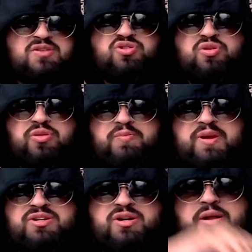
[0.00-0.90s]
show the
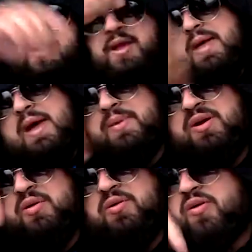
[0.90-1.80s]
picture. I'm gonna
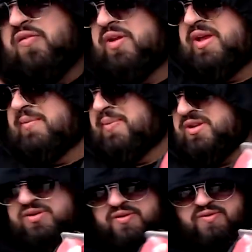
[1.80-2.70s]
hopefully get a
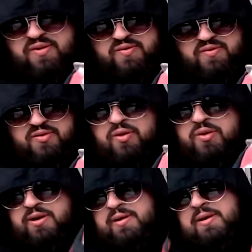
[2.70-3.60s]
picture
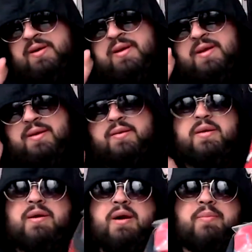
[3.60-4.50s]
or
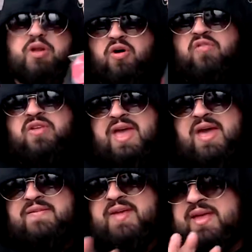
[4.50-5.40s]
I'm gonna hopefully
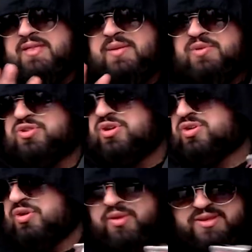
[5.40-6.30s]
have a
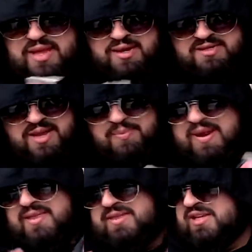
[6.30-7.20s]
demonstration of what that looks like, but I
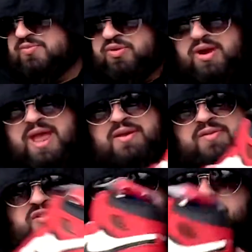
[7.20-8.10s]
think that's more
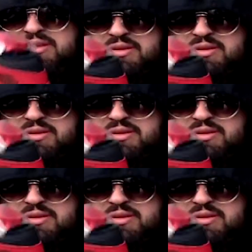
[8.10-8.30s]
accurate to what